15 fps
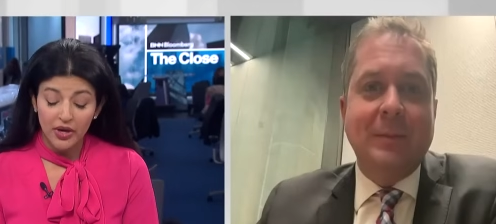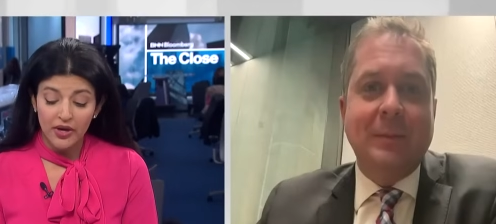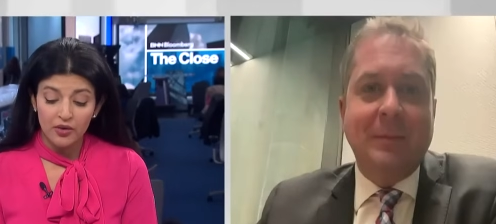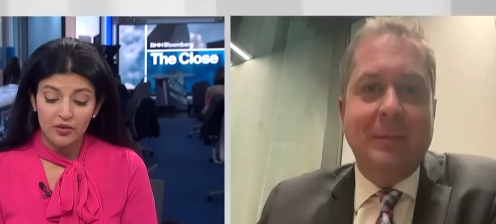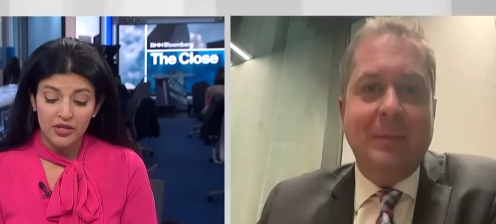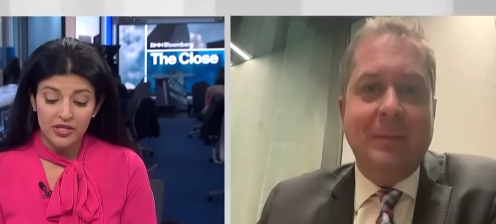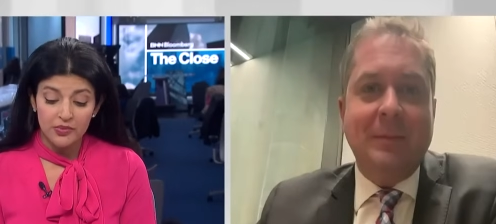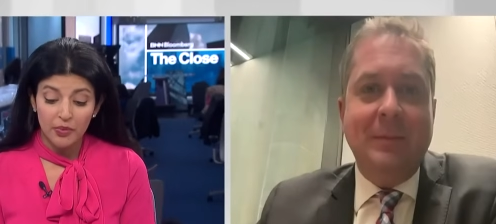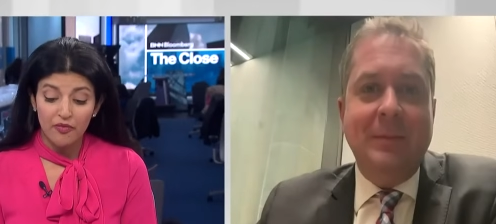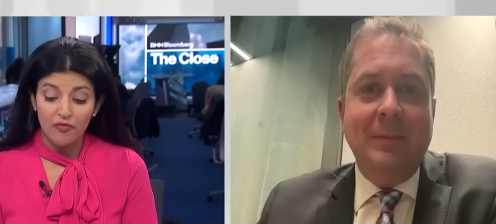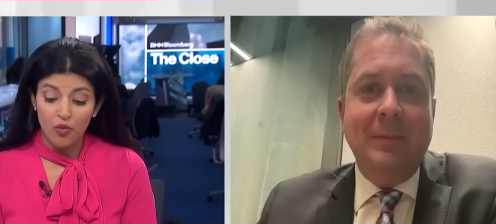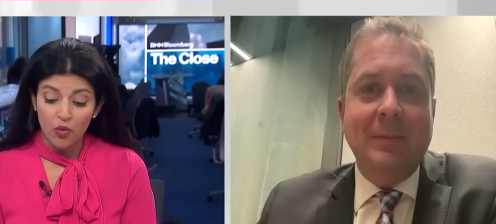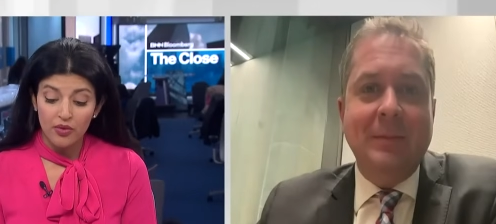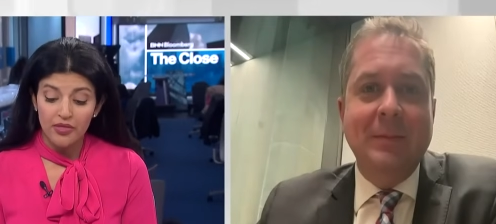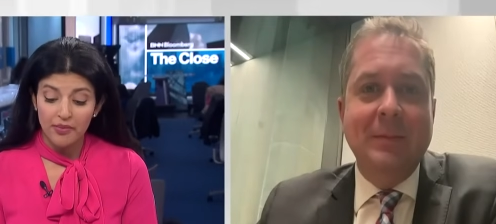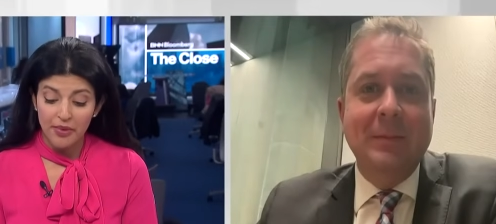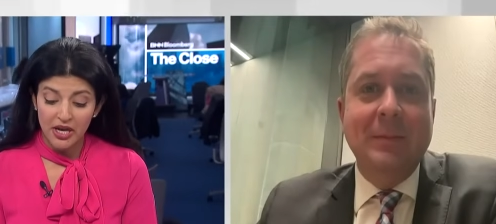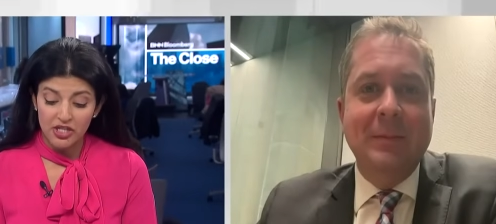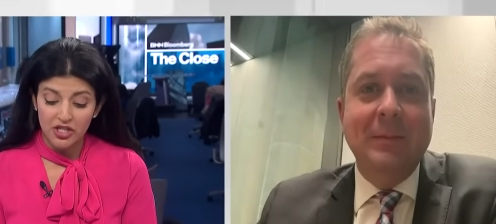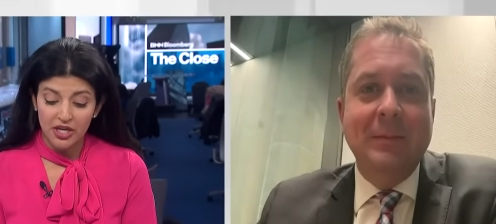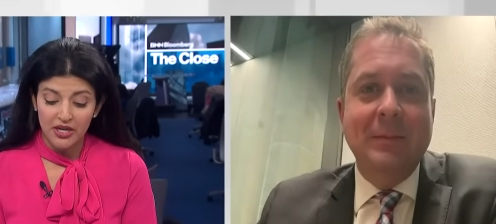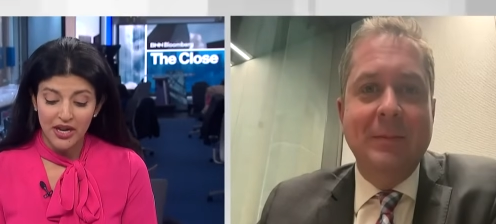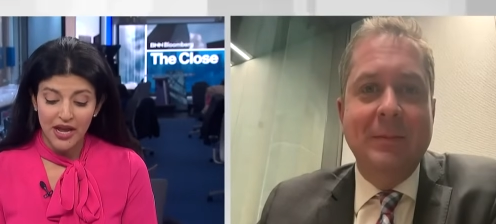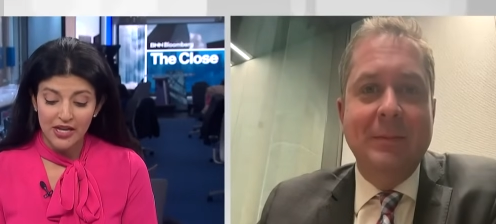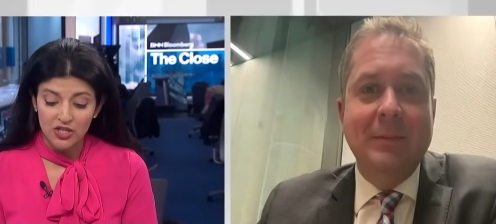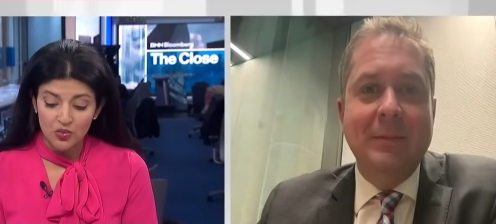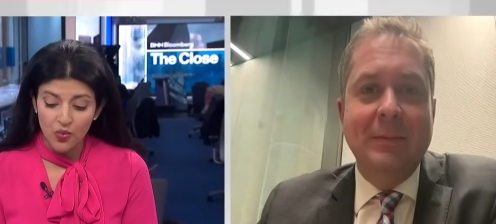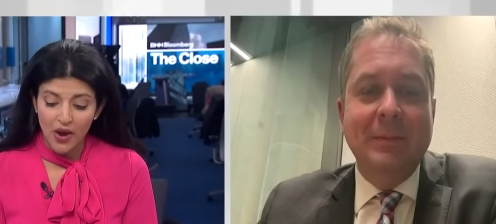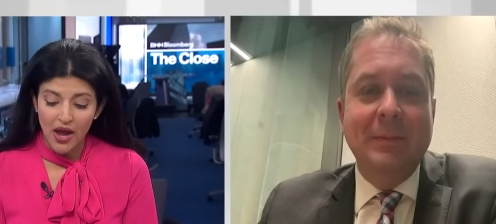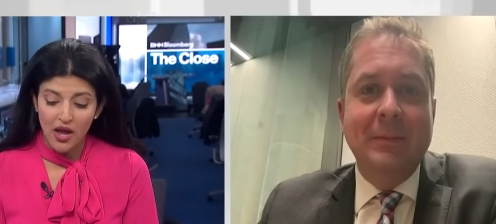Speaker 1: were the priorities before the
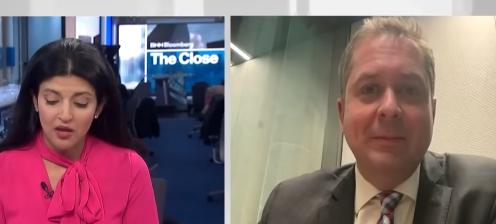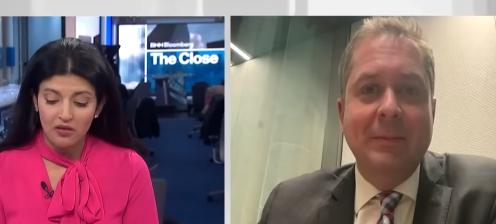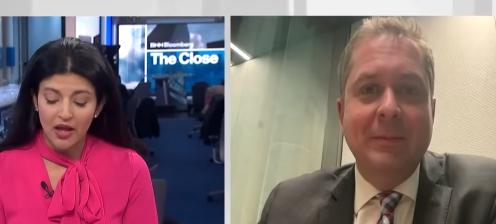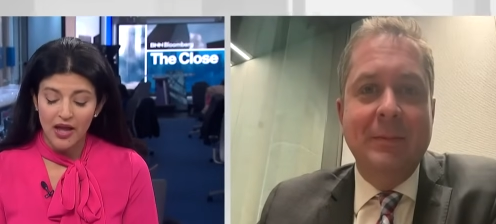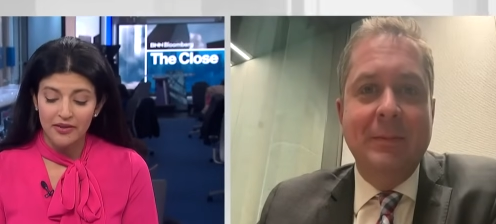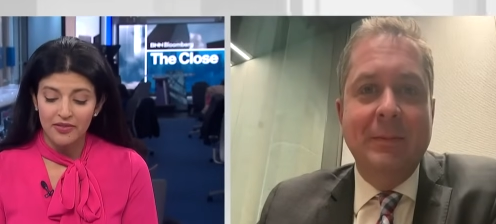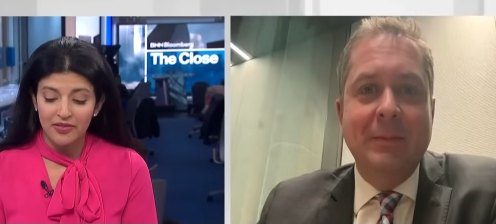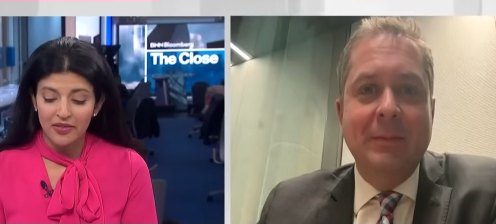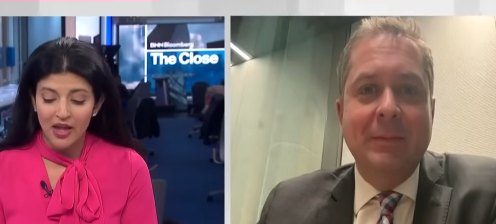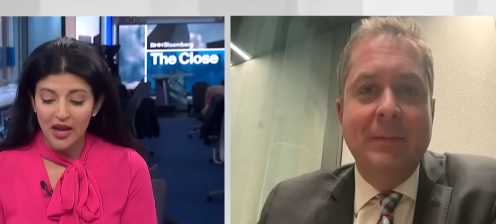budget as well.